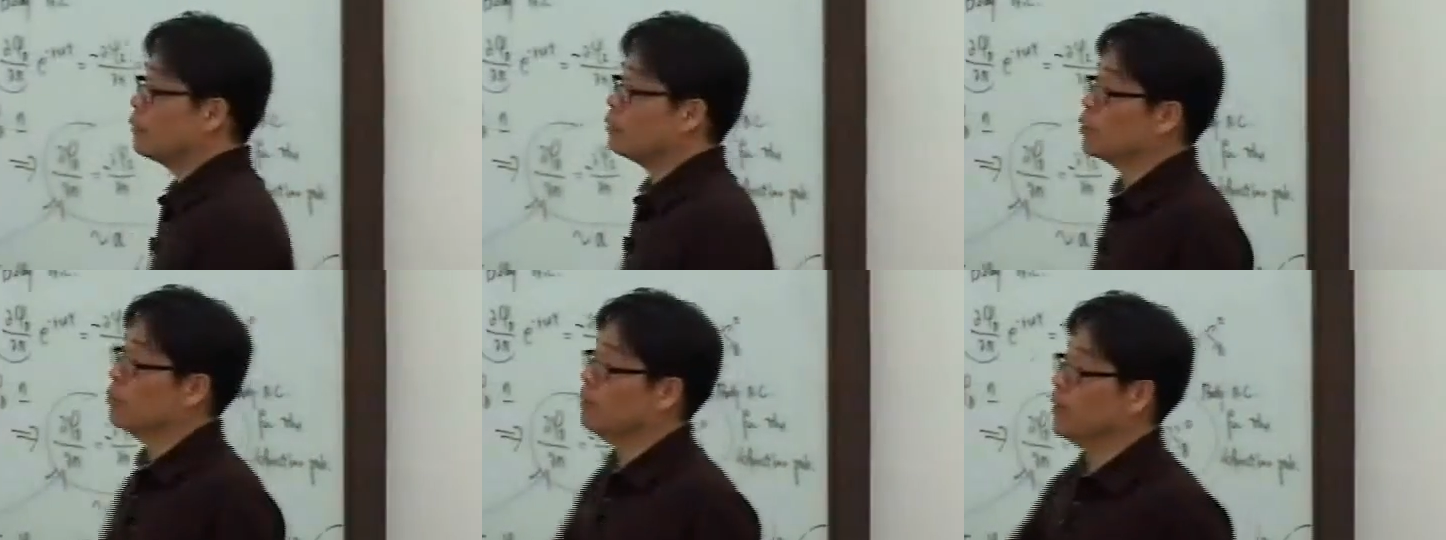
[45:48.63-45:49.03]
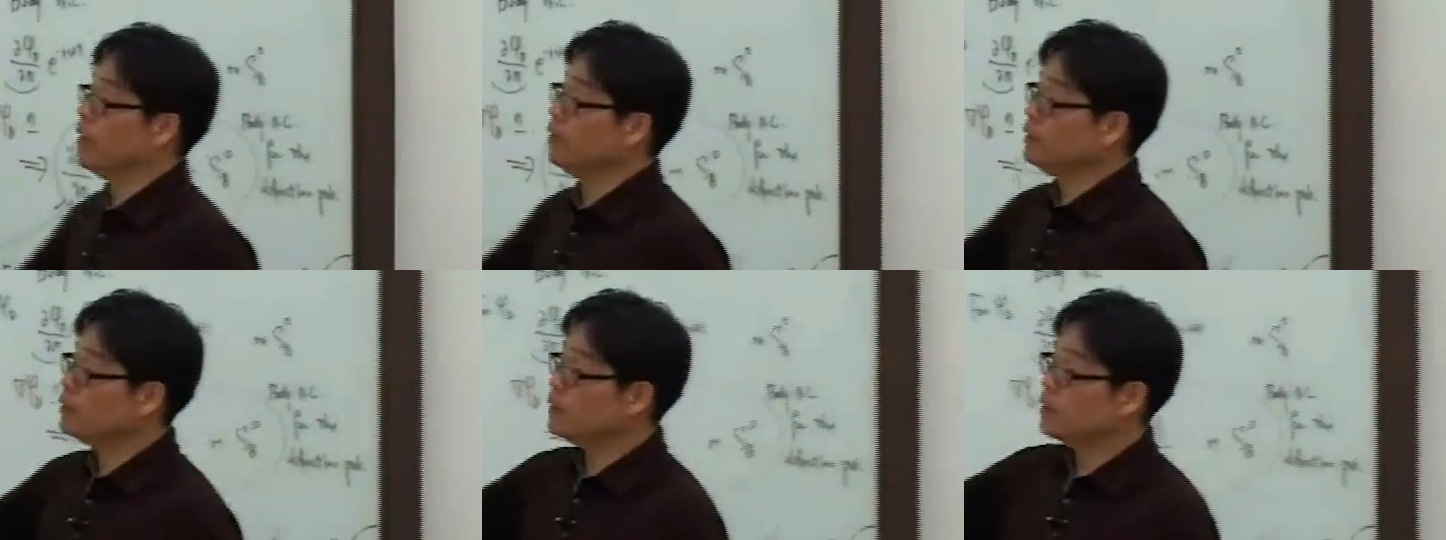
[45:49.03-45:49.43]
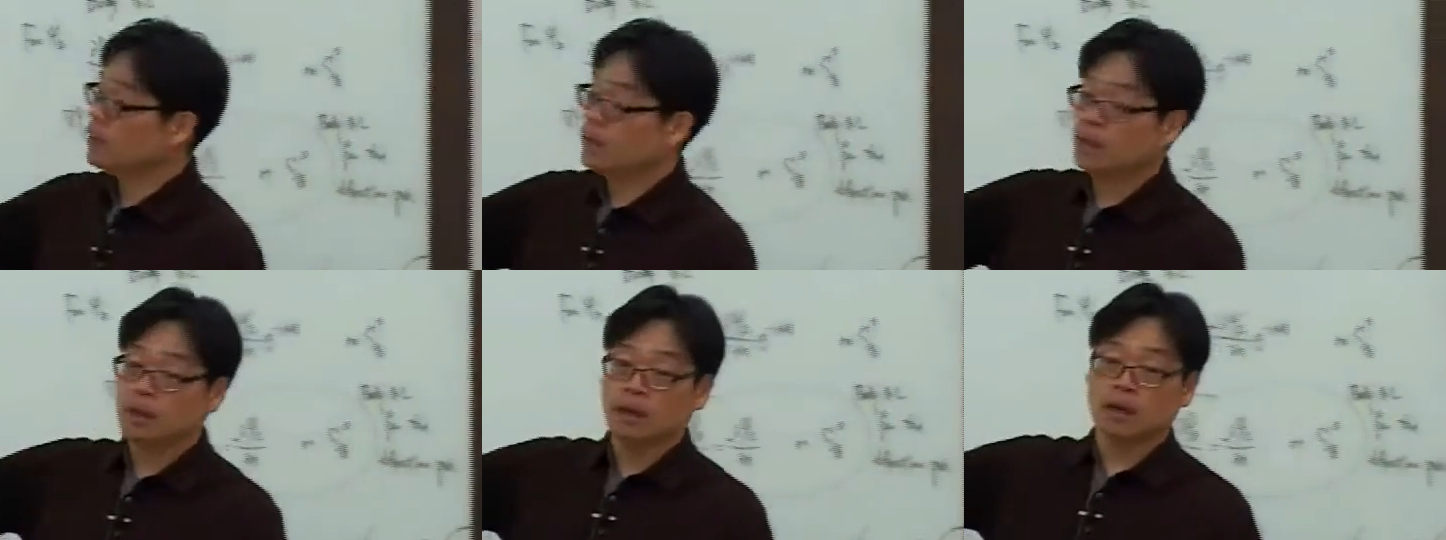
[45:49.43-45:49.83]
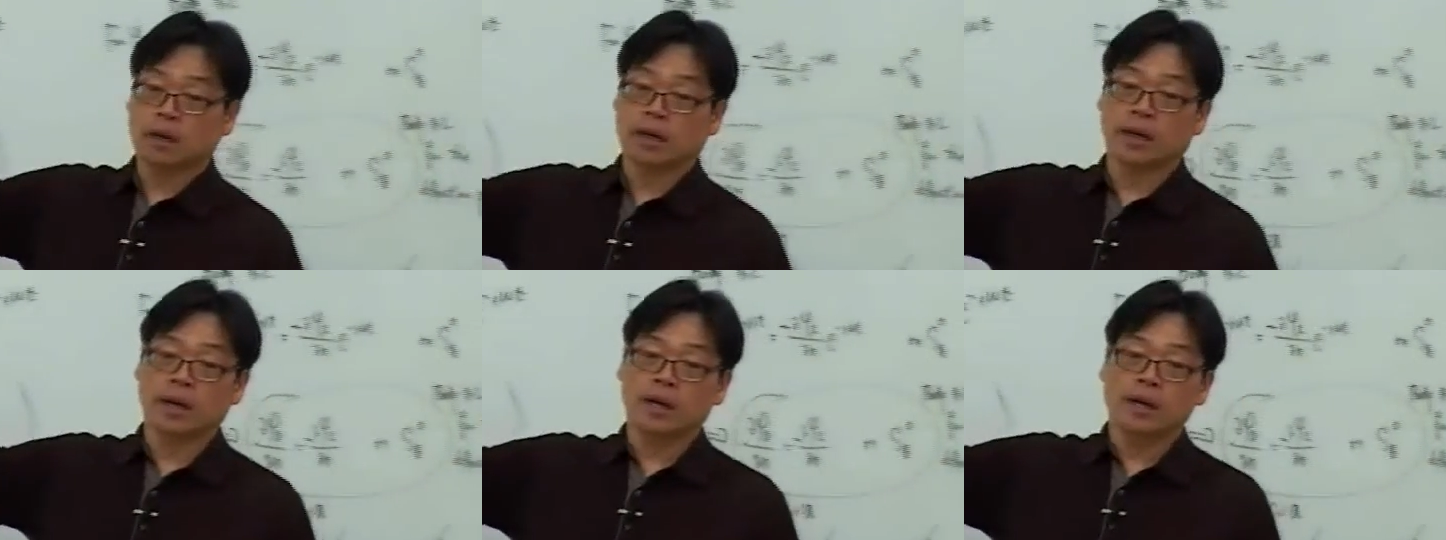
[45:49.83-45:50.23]
time domain.
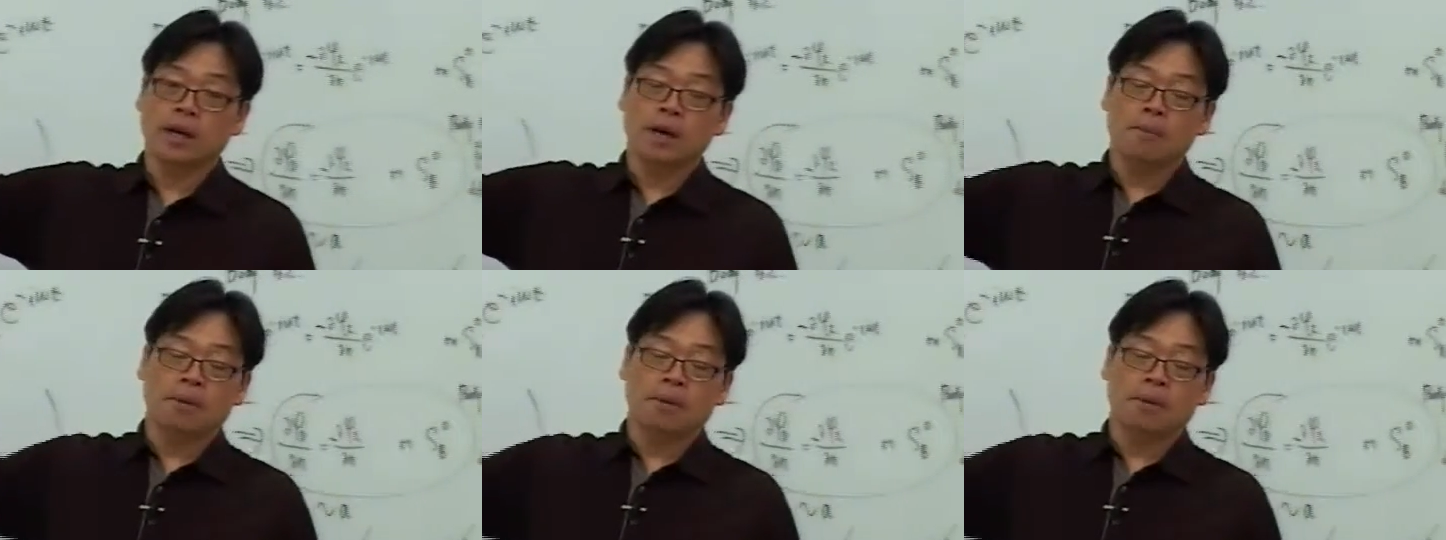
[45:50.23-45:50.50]
Okay.